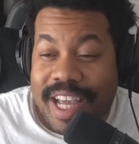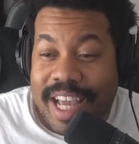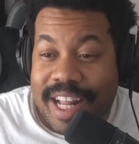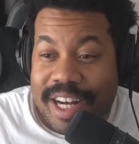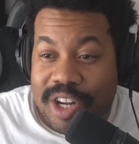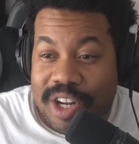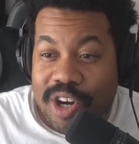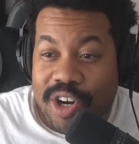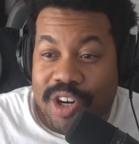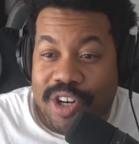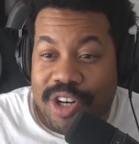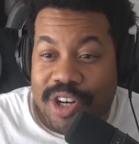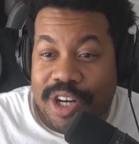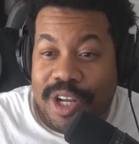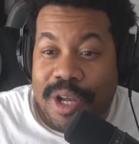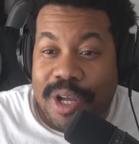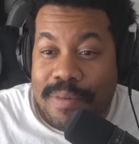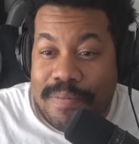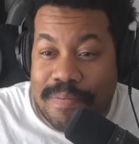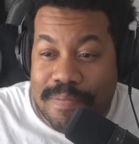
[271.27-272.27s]
and garnered
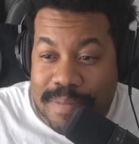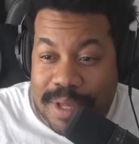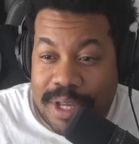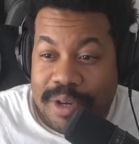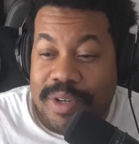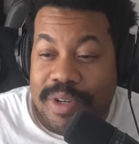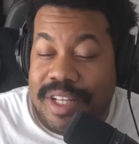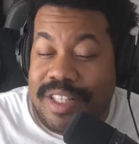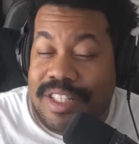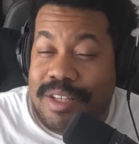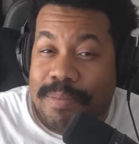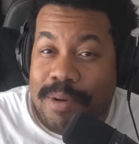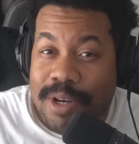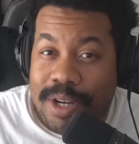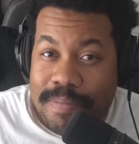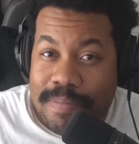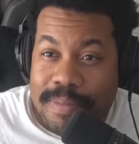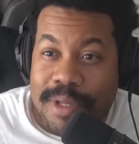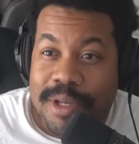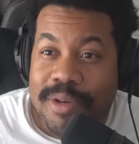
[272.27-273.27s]
millions
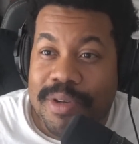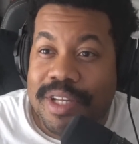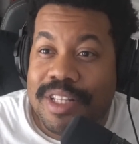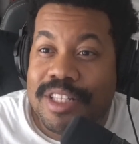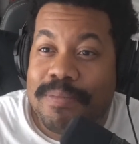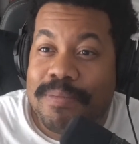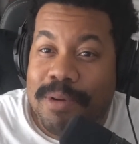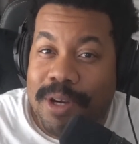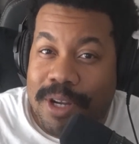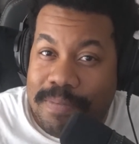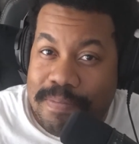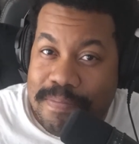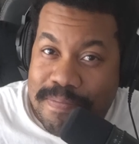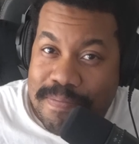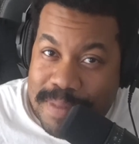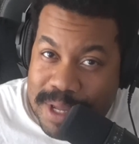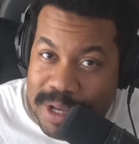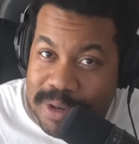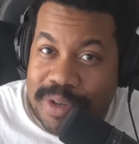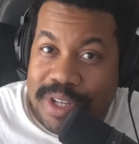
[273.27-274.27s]
upon millions
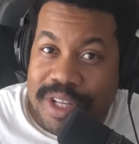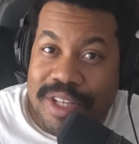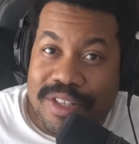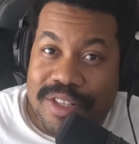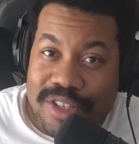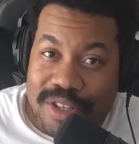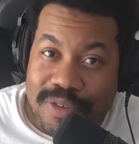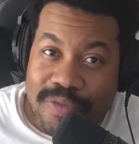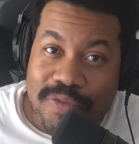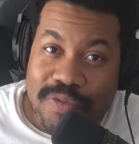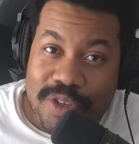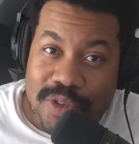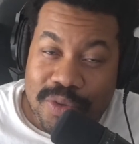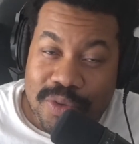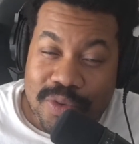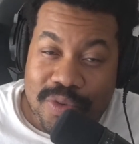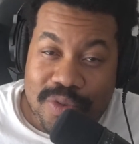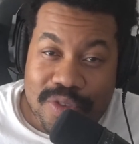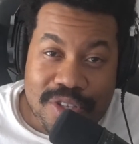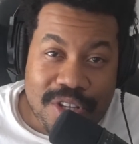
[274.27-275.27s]
upon millions of
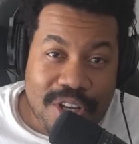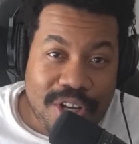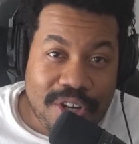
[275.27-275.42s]
views